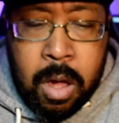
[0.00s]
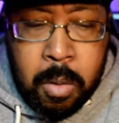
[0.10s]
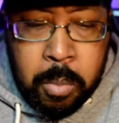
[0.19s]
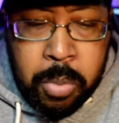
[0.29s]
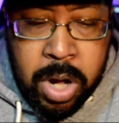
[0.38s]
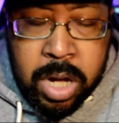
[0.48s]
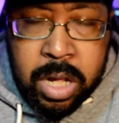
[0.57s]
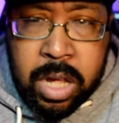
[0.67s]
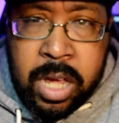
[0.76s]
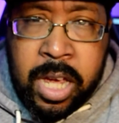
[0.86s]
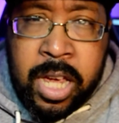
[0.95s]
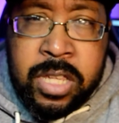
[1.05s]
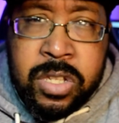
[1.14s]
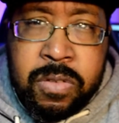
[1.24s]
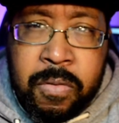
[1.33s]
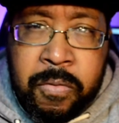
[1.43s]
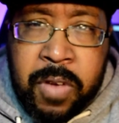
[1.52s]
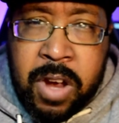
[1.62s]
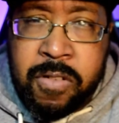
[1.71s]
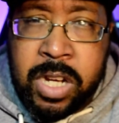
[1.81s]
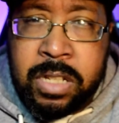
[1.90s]
But it's
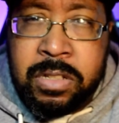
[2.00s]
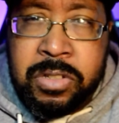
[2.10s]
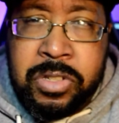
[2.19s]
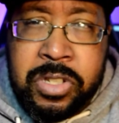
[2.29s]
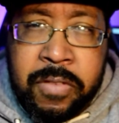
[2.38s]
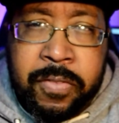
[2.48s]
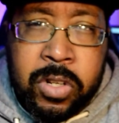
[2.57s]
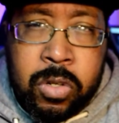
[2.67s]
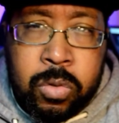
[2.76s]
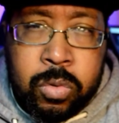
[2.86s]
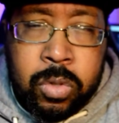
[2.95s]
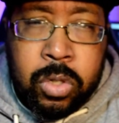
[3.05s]
very difficult.